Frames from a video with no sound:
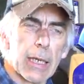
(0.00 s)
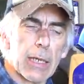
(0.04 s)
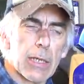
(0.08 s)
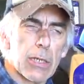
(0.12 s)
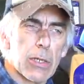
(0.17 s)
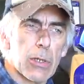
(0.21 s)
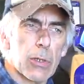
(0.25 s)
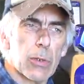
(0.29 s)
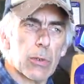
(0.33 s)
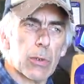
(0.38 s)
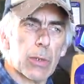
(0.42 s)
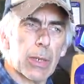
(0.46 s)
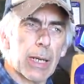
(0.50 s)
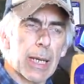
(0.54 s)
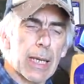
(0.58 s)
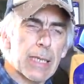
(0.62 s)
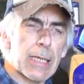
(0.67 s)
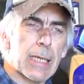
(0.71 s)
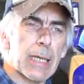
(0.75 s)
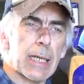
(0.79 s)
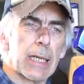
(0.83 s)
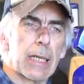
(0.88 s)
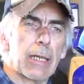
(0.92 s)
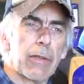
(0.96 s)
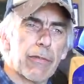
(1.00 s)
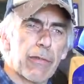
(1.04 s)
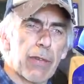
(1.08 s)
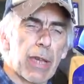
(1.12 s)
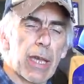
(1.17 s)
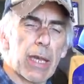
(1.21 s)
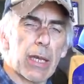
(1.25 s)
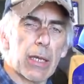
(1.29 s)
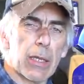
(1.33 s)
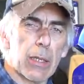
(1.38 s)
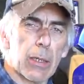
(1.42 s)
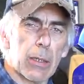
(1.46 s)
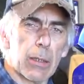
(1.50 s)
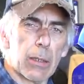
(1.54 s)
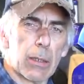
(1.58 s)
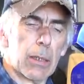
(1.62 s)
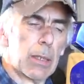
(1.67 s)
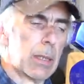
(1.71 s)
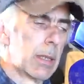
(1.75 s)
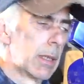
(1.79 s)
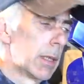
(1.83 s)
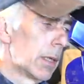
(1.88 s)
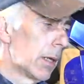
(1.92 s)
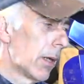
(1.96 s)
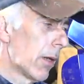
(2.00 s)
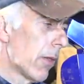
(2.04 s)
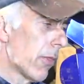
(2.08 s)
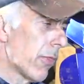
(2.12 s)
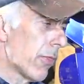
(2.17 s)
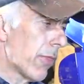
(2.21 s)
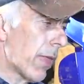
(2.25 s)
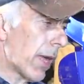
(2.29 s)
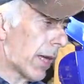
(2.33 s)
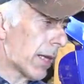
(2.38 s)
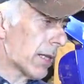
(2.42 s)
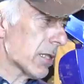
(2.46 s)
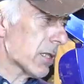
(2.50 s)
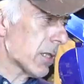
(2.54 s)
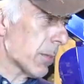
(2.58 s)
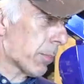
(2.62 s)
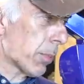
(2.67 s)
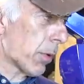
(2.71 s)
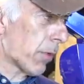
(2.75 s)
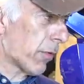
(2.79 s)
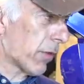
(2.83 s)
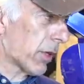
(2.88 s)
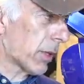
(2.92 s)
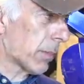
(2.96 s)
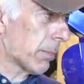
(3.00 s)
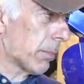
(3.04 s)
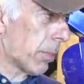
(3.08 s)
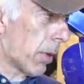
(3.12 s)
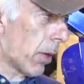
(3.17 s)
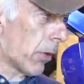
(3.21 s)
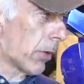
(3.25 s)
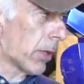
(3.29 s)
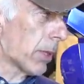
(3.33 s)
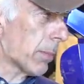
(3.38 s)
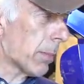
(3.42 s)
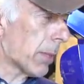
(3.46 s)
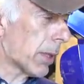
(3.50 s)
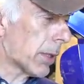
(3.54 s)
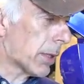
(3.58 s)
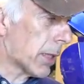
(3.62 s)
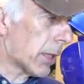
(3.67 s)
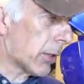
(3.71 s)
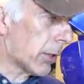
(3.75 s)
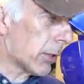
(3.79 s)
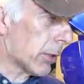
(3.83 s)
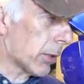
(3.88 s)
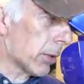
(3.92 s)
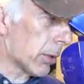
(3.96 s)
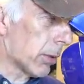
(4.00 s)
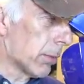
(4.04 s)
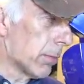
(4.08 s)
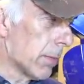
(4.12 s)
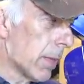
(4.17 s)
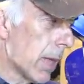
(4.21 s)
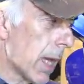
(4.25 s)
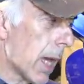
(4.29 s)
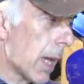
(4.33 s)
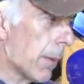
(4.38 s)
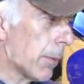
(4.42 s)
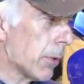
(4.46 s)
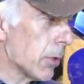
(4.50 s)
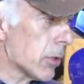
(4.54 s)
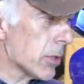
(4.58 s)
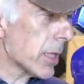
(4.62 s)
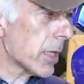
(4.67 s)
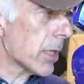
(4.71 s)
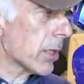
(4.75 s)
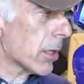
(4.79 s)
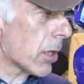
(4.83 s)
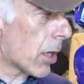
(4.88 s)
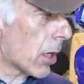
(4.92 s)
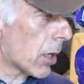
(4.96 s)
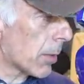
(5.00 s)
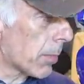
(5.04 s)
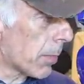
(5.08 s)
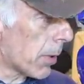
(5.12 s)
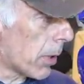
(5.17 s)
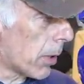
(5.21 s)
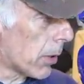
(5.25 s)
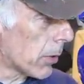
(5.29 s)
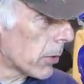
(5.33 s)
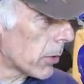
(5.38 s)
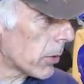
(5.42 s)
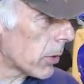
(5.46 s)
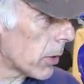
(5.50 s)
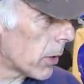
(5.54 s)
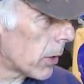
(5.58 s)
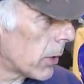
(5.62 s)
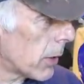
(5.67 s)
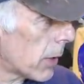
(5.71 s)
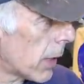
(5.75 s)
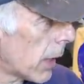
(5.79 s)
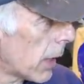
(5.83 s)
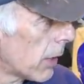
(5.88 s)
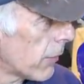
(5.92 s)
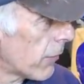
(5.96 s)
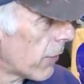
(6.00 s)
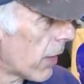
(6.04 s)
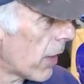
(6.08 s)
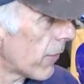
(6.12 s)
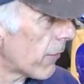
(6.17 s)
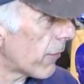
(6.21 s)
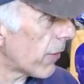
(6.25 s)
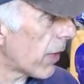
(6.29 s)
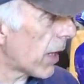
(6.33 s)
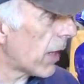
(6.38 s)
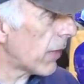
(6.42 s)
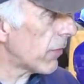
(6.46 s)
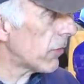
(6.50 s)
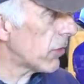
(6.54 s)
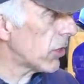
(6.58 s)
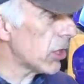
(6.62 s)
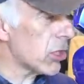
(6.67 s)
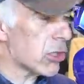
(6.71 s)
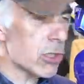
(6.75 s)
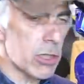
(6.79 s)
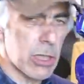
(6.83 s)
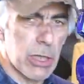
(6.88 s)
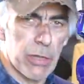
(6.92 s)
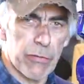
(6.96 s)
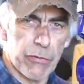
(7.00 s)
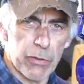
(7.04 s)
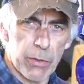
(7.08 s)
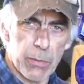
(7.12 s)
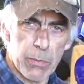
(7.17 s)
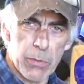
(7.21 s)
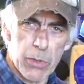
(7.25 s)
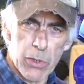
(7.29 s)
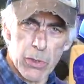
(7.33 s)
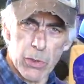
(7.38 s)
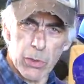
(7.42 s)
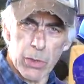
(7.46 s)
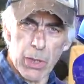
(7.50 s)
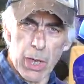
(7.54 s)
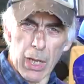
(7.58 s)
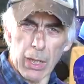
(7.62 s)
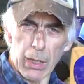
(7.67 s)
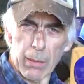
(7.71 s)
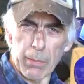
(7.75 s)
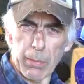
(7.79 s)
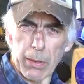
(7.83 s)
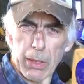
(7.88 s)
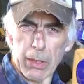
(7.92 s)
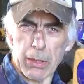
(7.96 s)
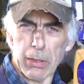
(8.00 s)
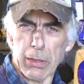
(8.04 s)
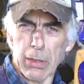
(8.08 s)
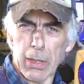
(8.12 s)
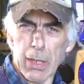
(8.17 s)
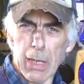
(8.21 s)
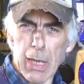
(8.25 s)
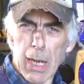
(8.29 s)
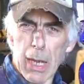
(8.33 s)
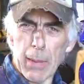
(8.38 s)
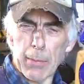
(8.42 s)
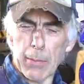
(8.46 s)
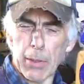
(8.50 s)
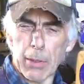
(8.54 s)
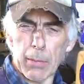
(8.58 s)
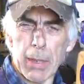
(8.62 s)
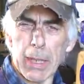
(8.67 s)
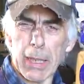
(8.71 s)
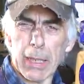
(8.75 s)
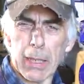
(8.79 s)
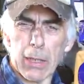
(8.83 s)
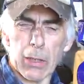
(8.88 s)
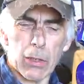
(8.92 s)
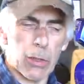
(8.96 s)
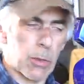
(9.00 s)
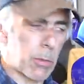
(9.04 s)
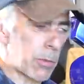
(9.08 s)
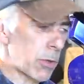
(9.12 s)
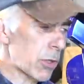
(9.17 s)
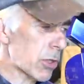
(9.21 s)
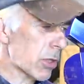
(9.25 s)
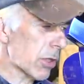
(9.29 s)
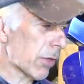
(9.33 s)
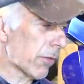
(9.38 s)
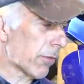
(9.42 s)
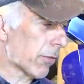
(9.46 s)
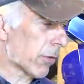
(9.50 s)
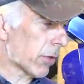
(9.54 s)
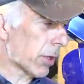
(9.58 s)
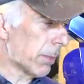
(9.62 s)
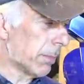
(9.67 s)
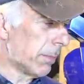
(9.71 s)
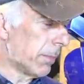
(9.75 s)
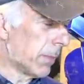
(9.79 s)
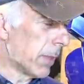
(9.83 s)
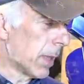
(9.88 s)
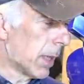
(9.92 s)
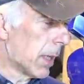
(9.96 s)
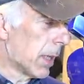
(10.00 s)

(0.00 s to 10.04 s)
So glazing in a vehicle, that is the perfect bonding material. I'm using Carbond 955DG from Sudal, but I'm not making a commercial for them.